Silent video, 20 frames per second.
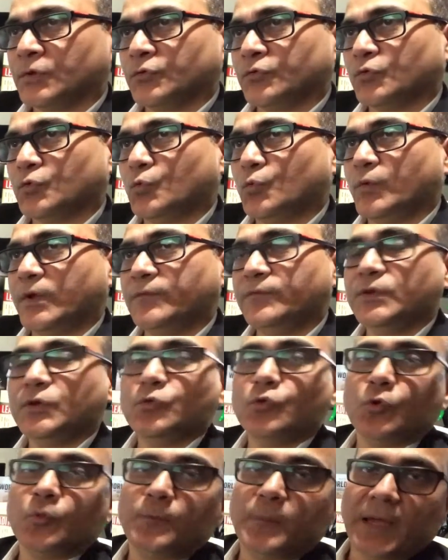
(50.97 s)
So when we
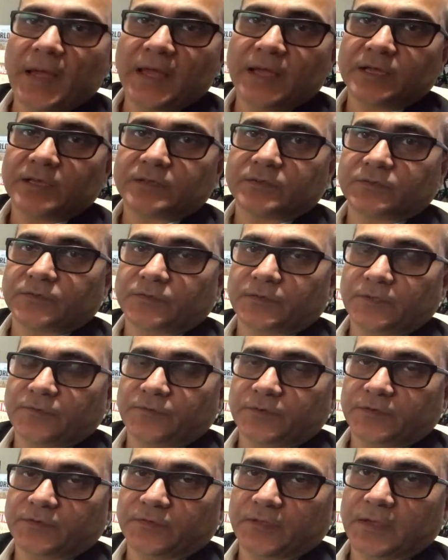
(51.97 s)
go back, say
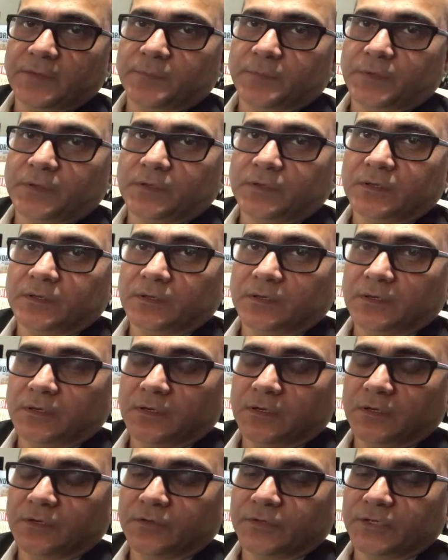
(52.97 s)
for example,
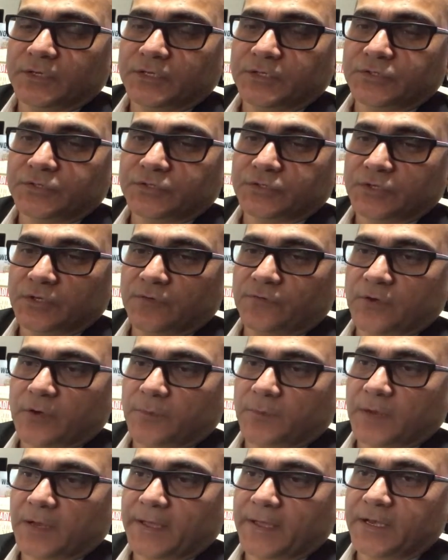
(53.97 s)
on the history of
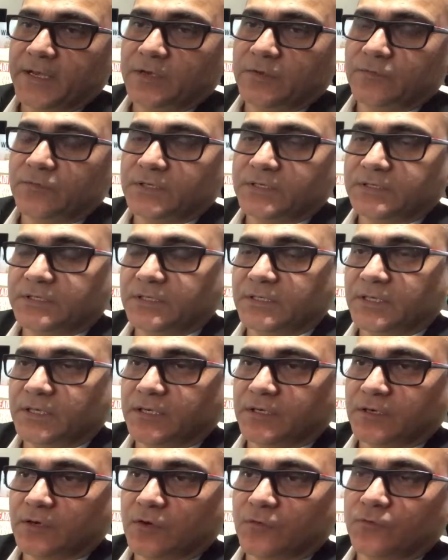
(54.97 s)
our planet, we see
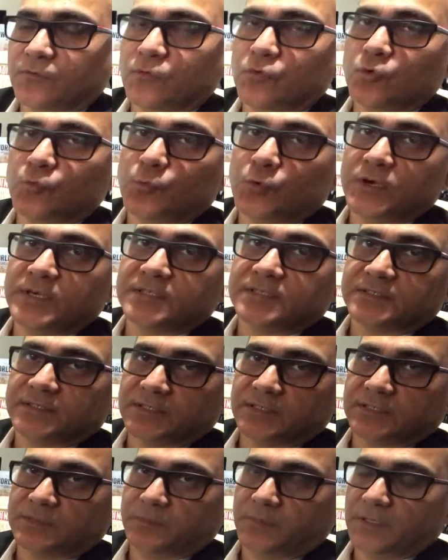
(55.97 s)
that around
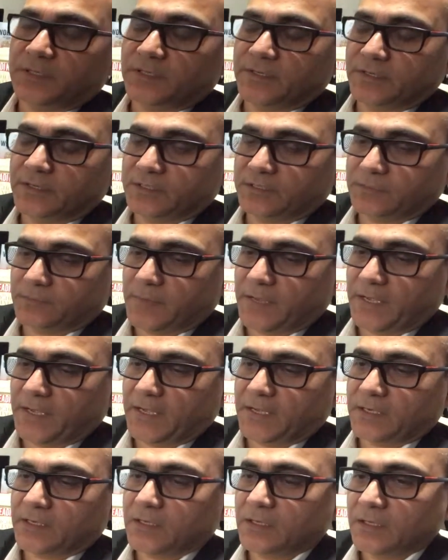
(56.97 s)
4.6 billion years
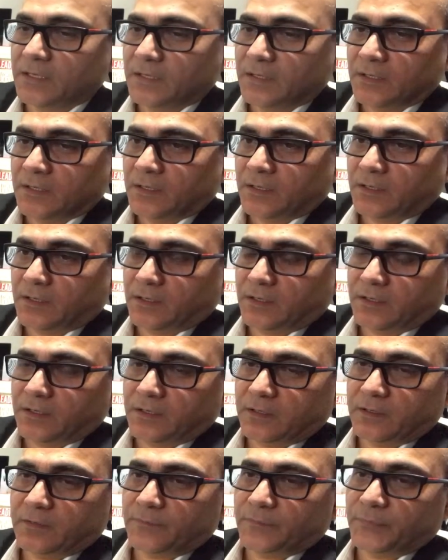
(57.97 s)
back,
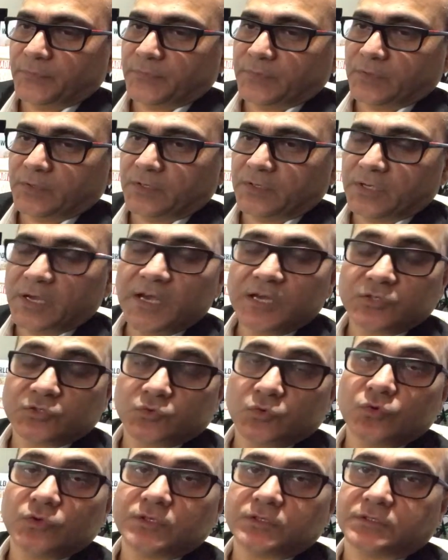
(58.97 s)
our entire
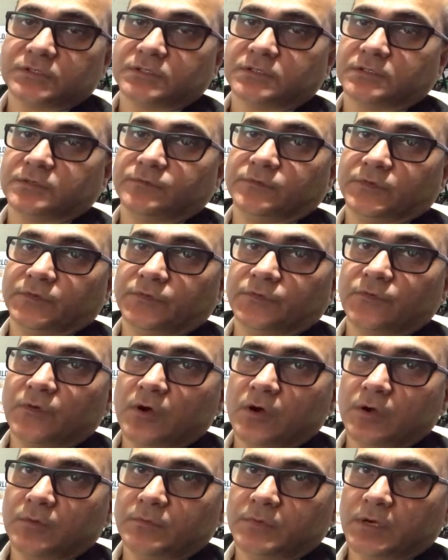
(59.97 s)
solar system was
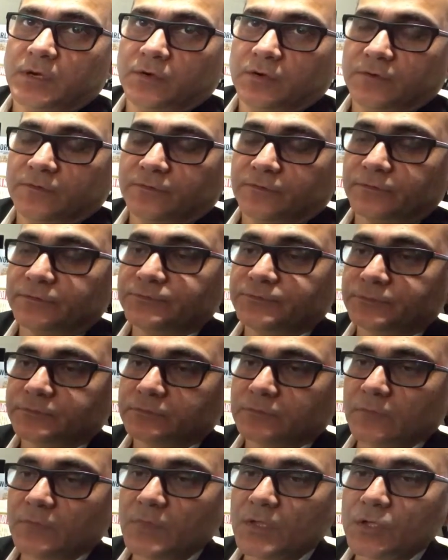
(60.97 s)
formed out of
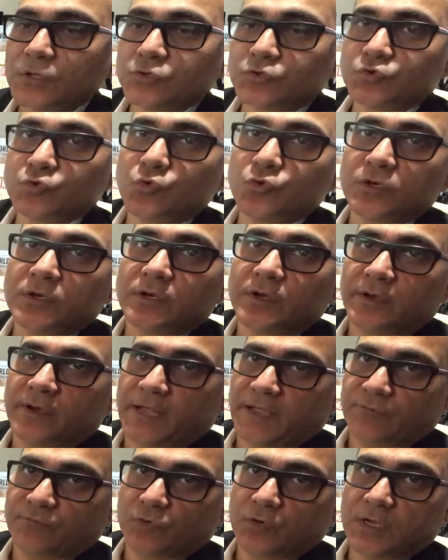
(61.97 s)
solar
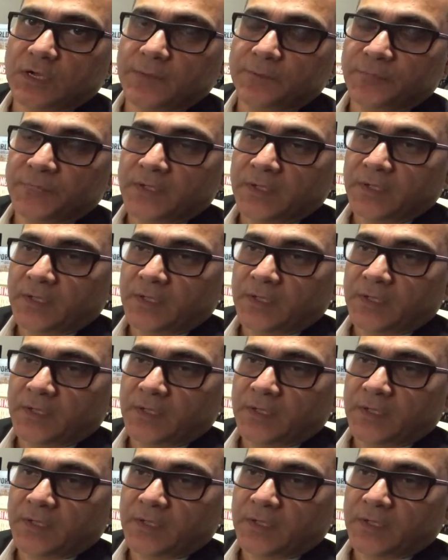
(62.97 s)
nebula.